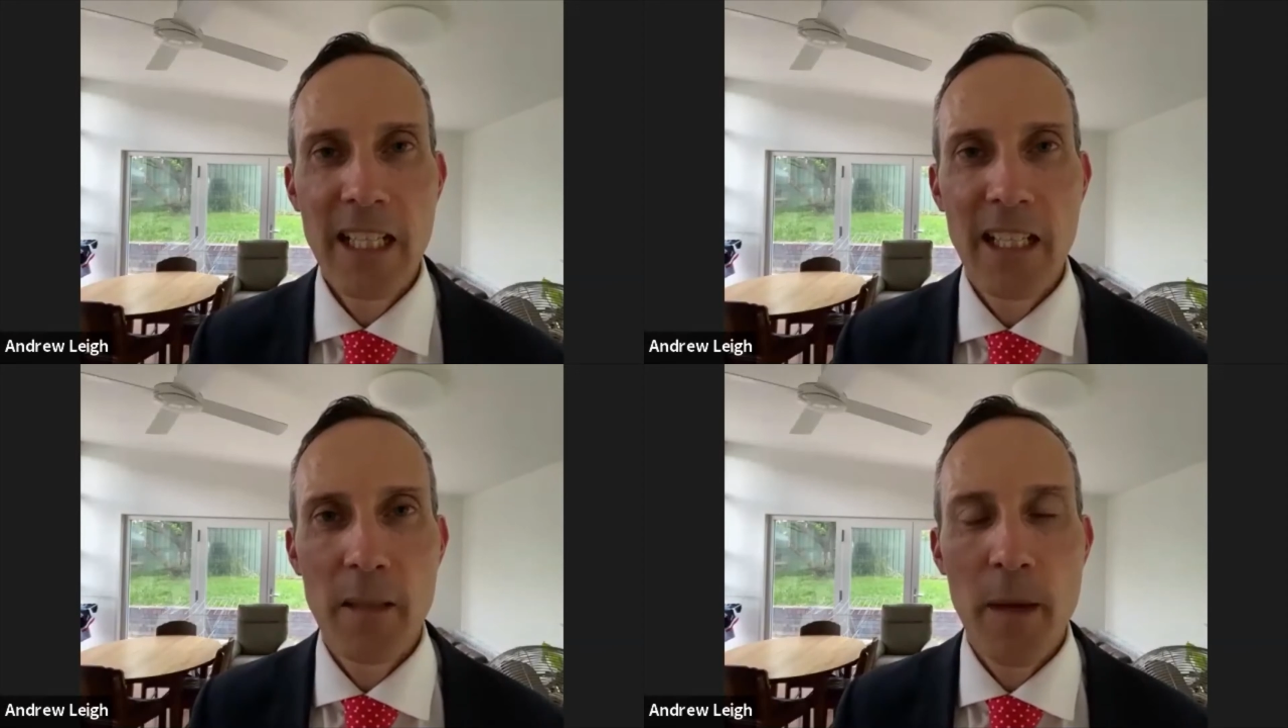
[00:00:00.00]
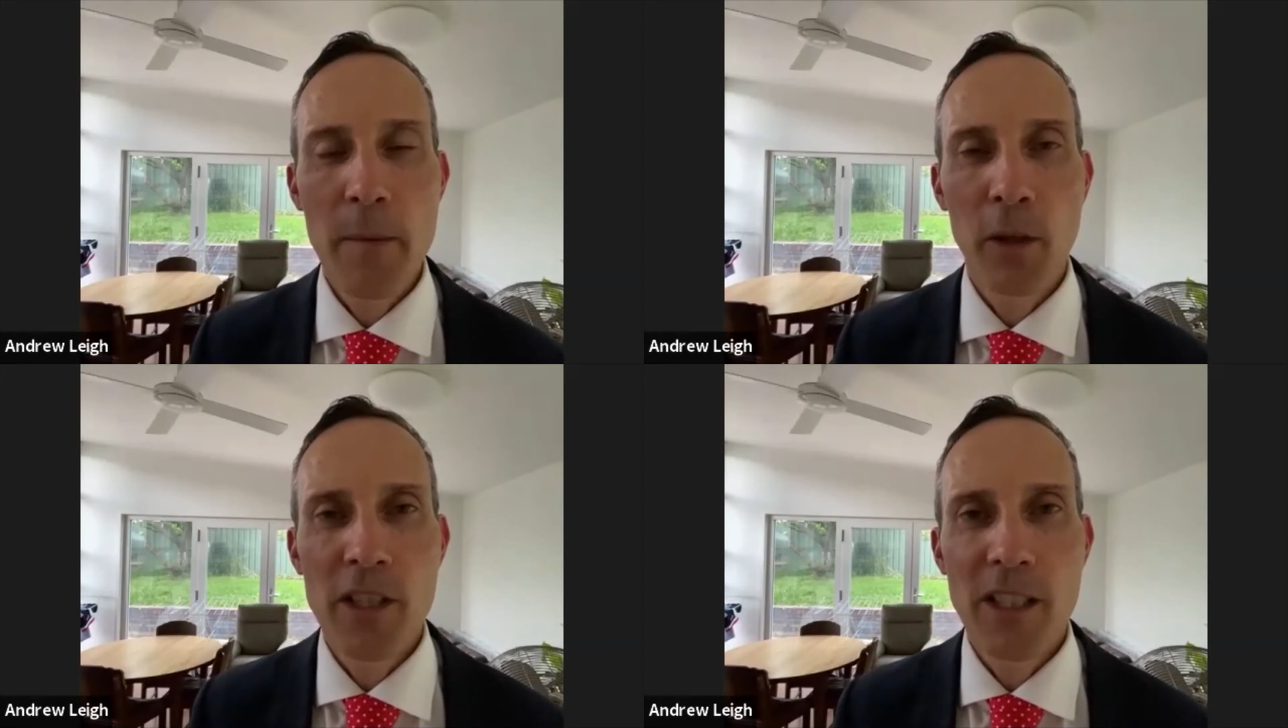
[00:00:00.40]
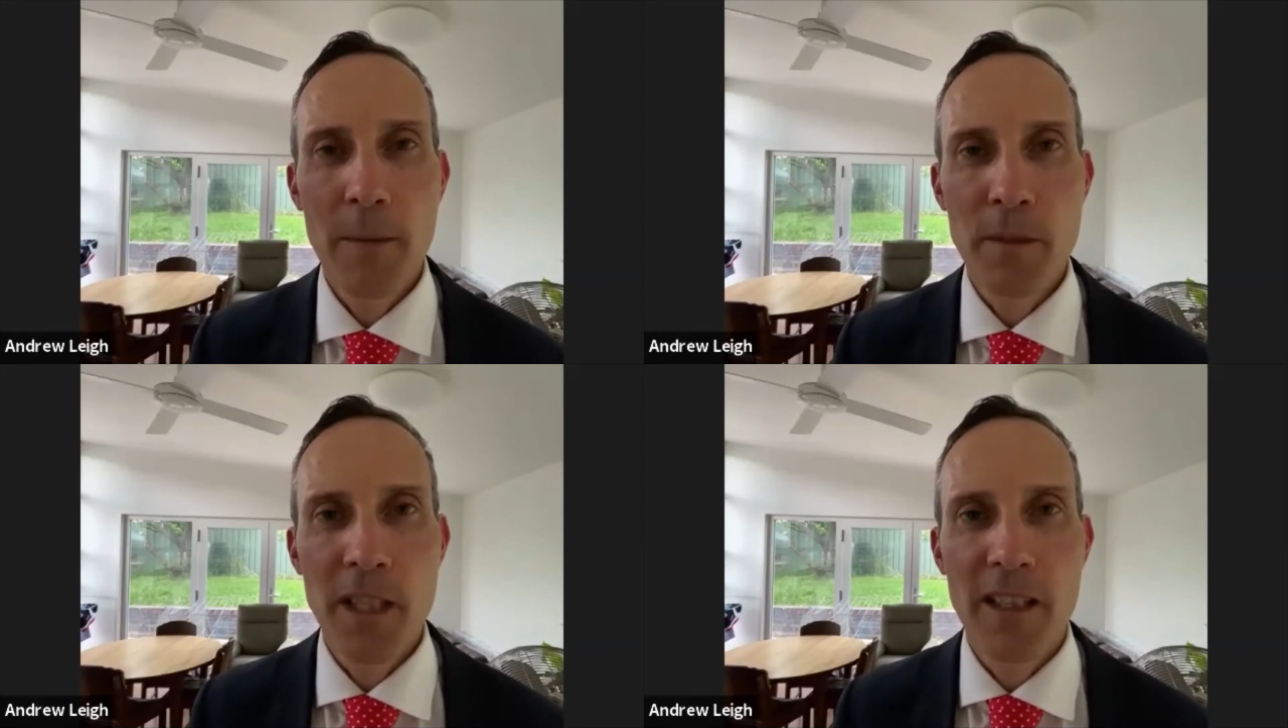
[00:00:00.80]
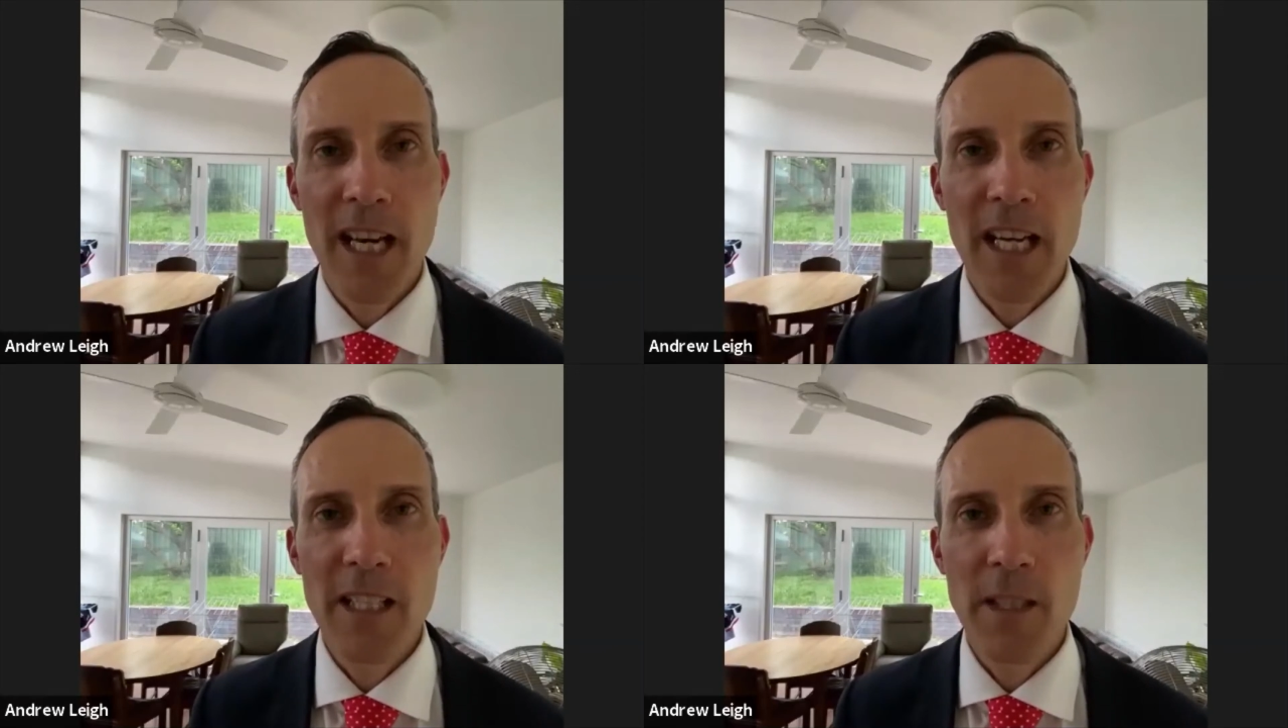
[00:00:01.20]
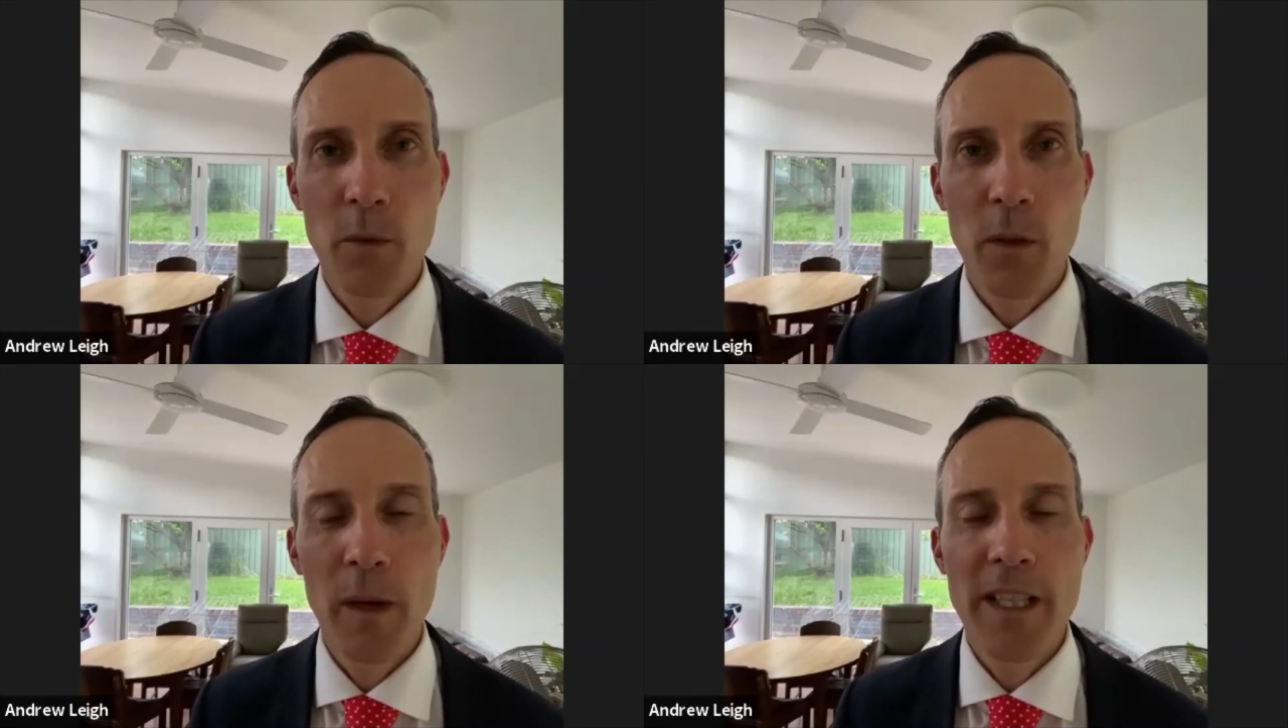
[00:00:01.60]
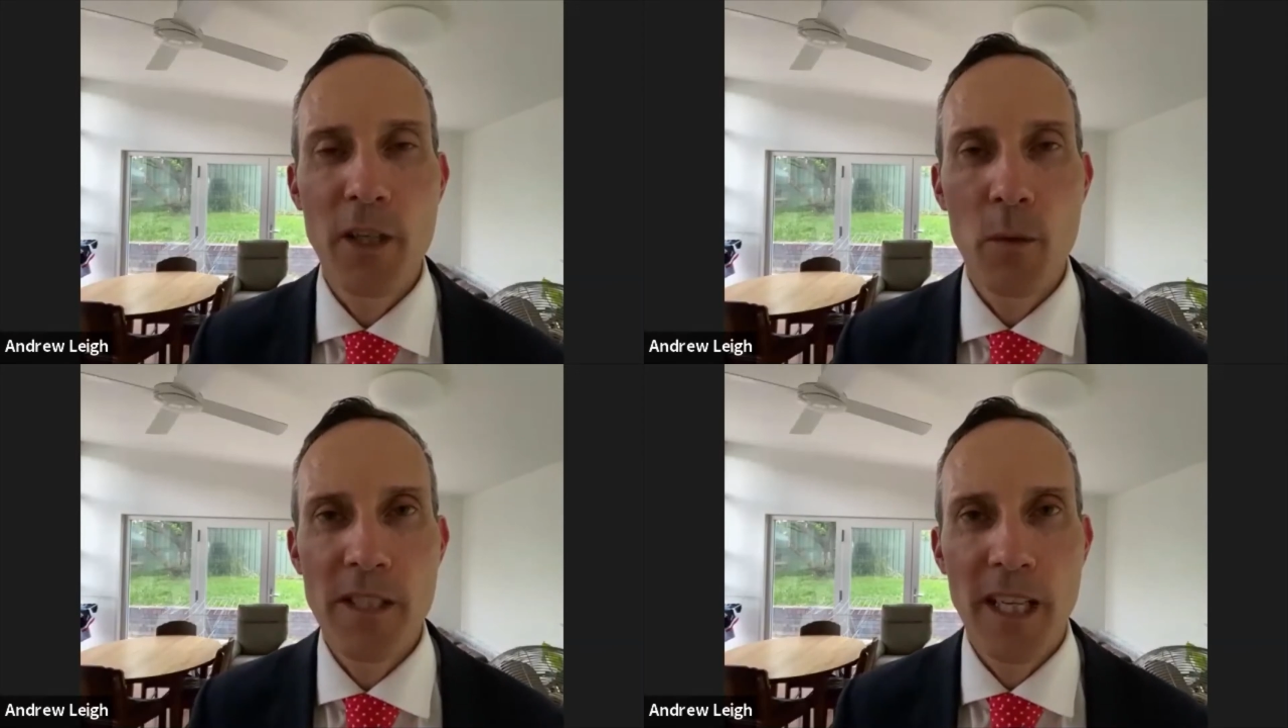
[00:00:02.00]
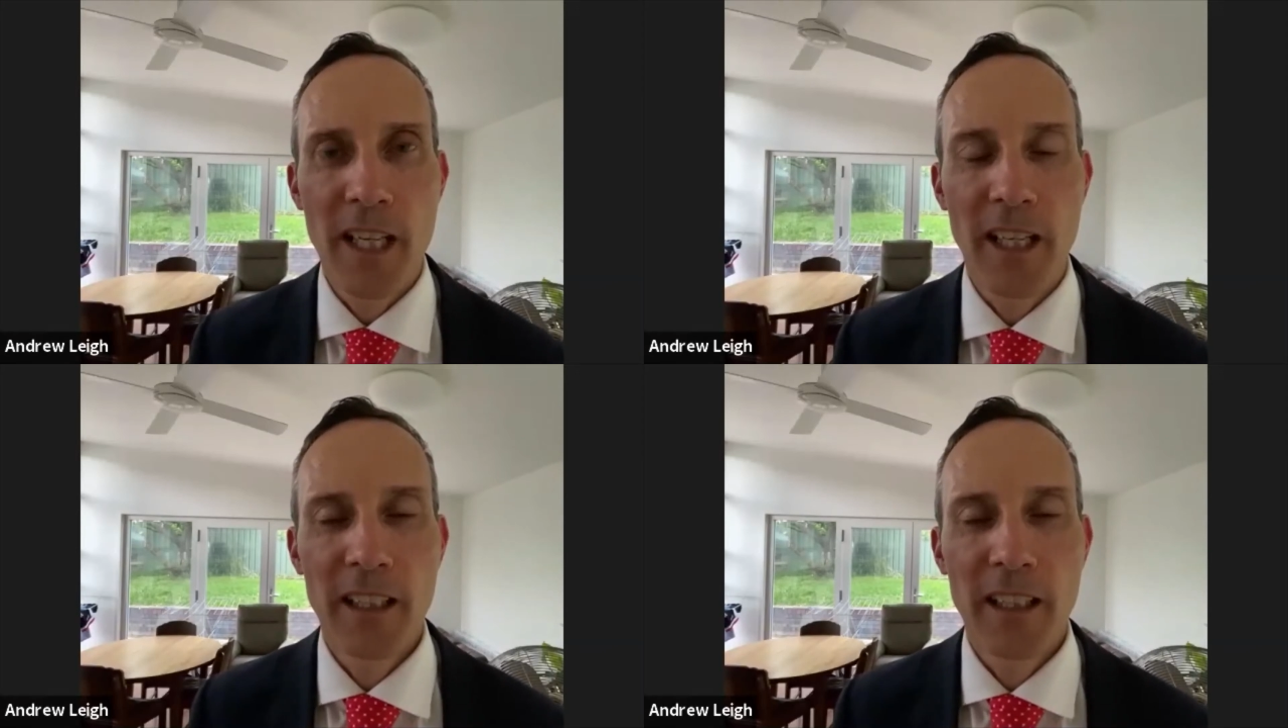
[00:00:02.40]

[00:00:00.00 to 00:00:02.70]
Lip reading: and the people who slept in the tents were the ones who were sicker.